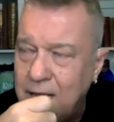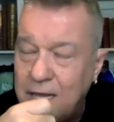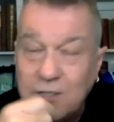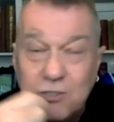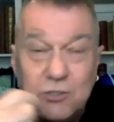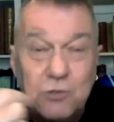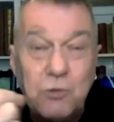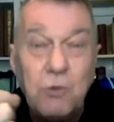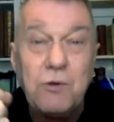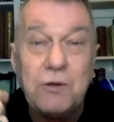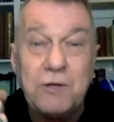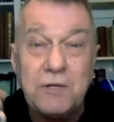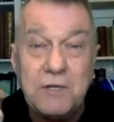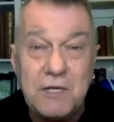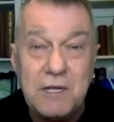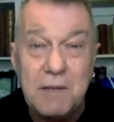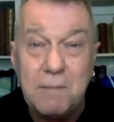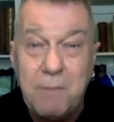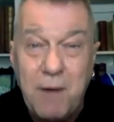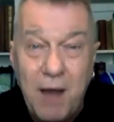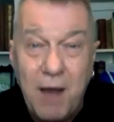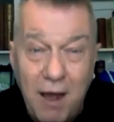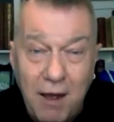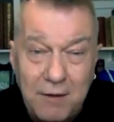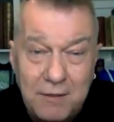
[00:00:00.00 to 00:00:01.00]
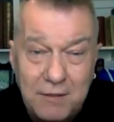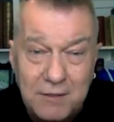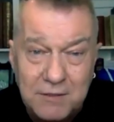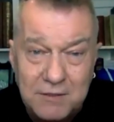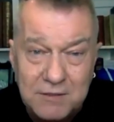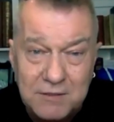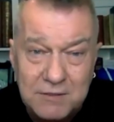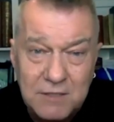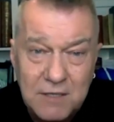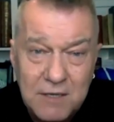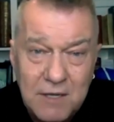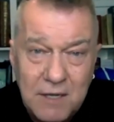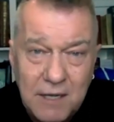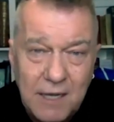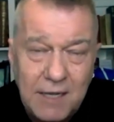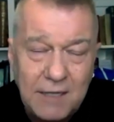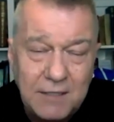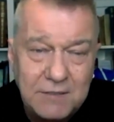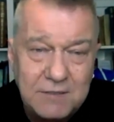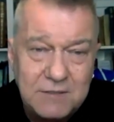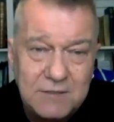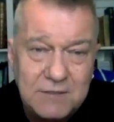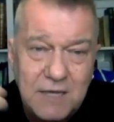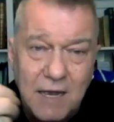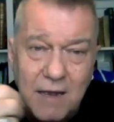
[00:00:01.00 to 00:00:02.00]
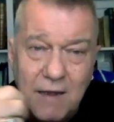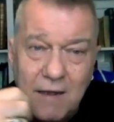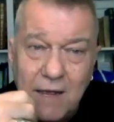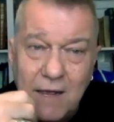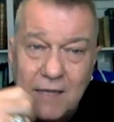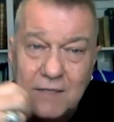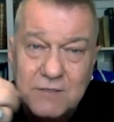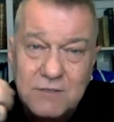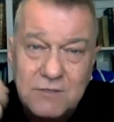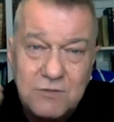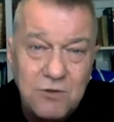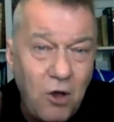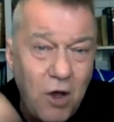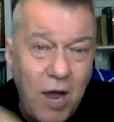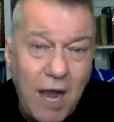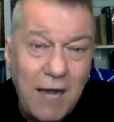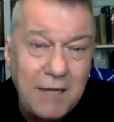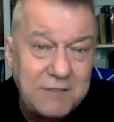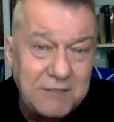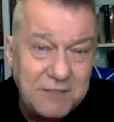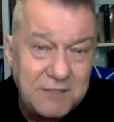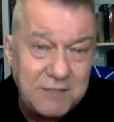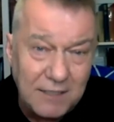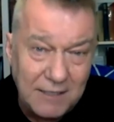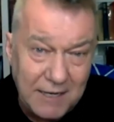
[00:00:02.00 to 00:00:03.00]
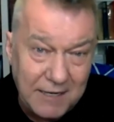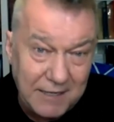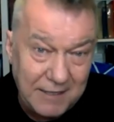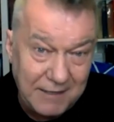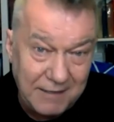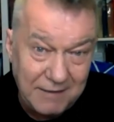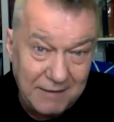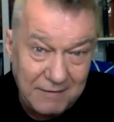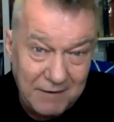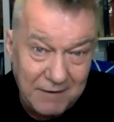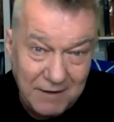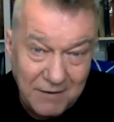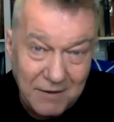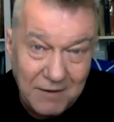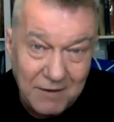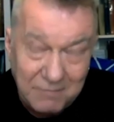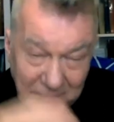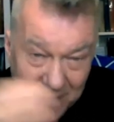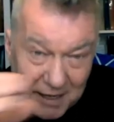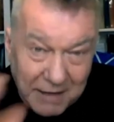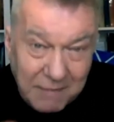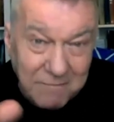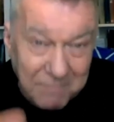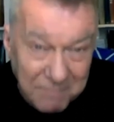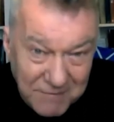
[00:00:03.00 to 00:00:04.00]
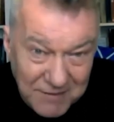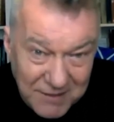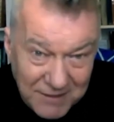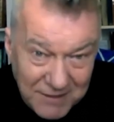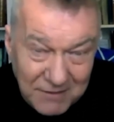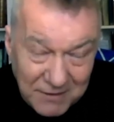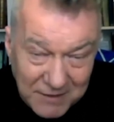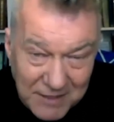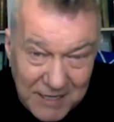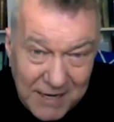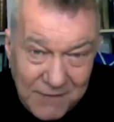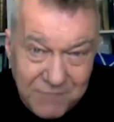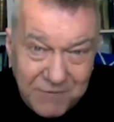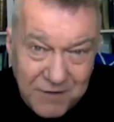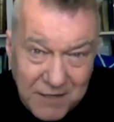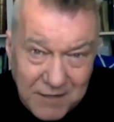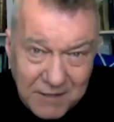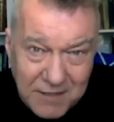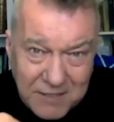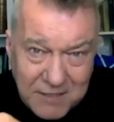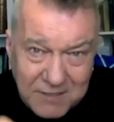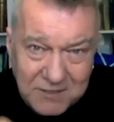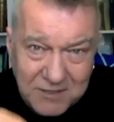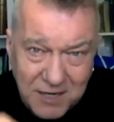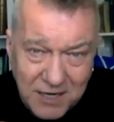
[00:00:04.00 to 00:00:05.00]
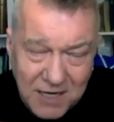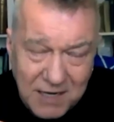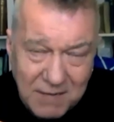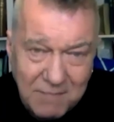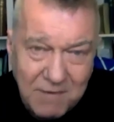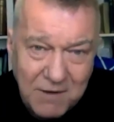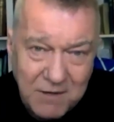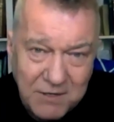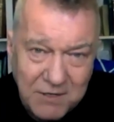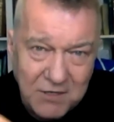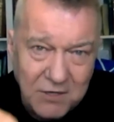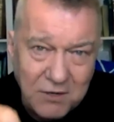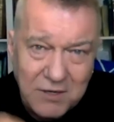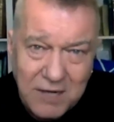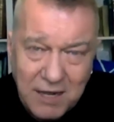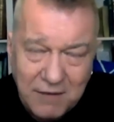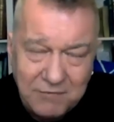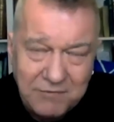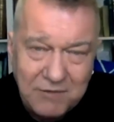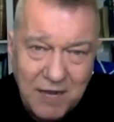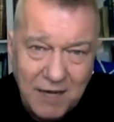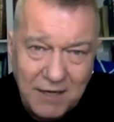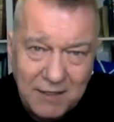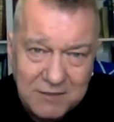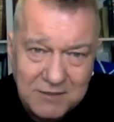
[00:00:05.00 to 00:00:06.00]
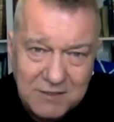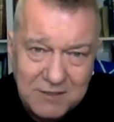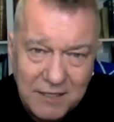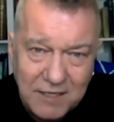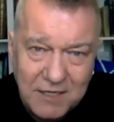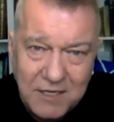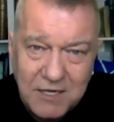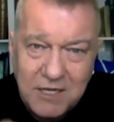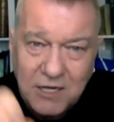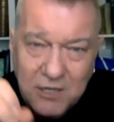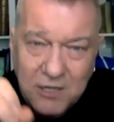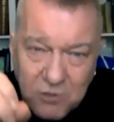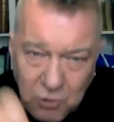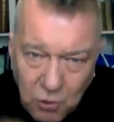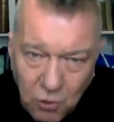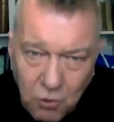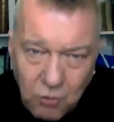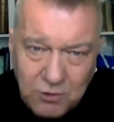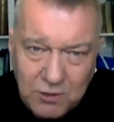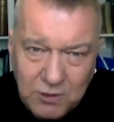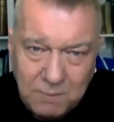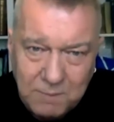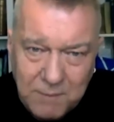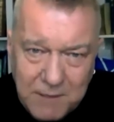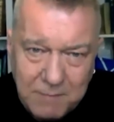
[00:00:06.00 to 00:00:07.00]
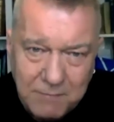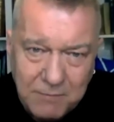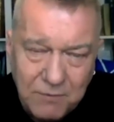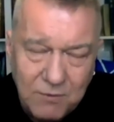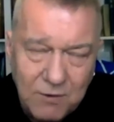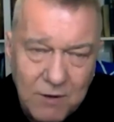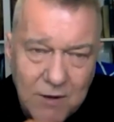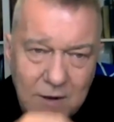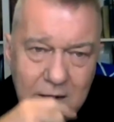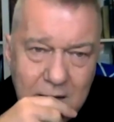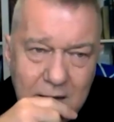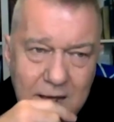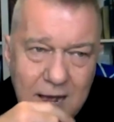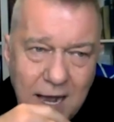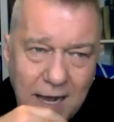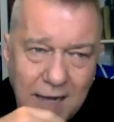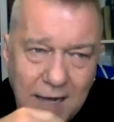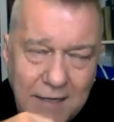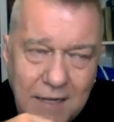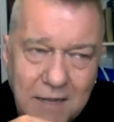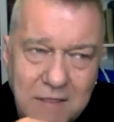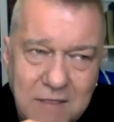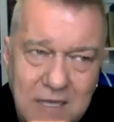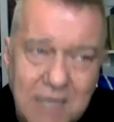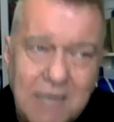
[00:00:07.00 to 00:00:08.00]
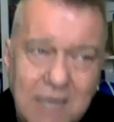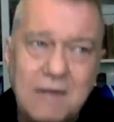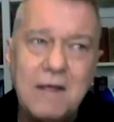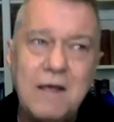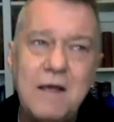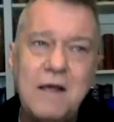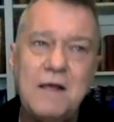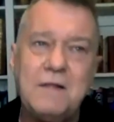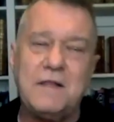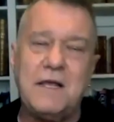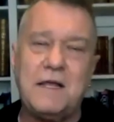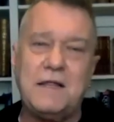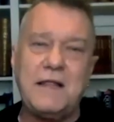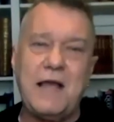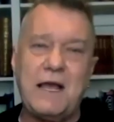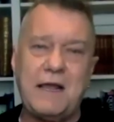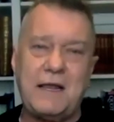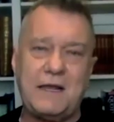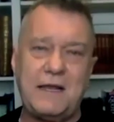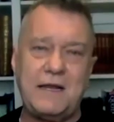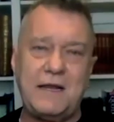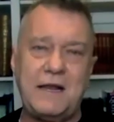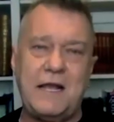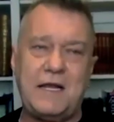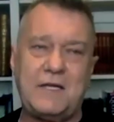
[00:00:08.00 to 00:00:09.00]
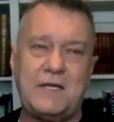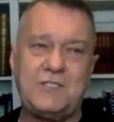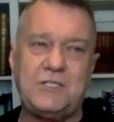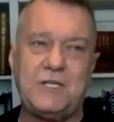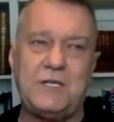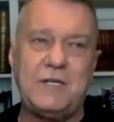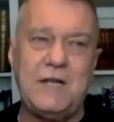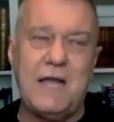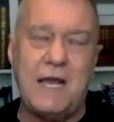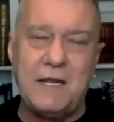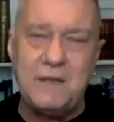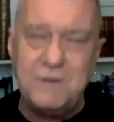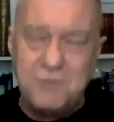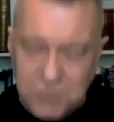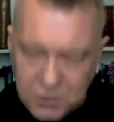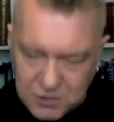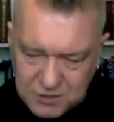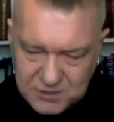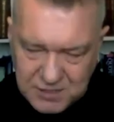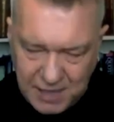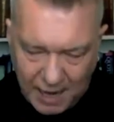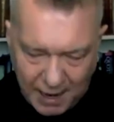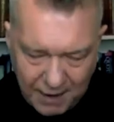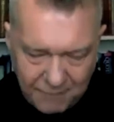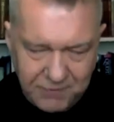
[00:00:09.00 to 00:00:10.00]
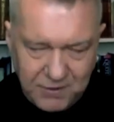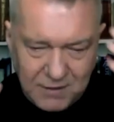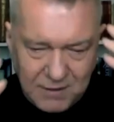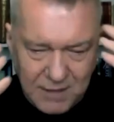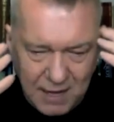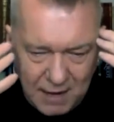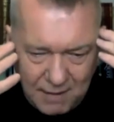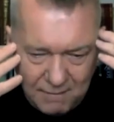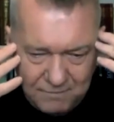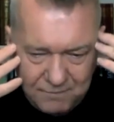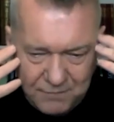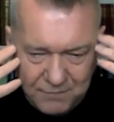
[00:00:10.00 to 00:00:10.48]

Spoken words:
talking to your partners. It's not isolating, you know, like, you know, even in this time, you don't have to isolate. You can talk to people. And I think that connection and just having that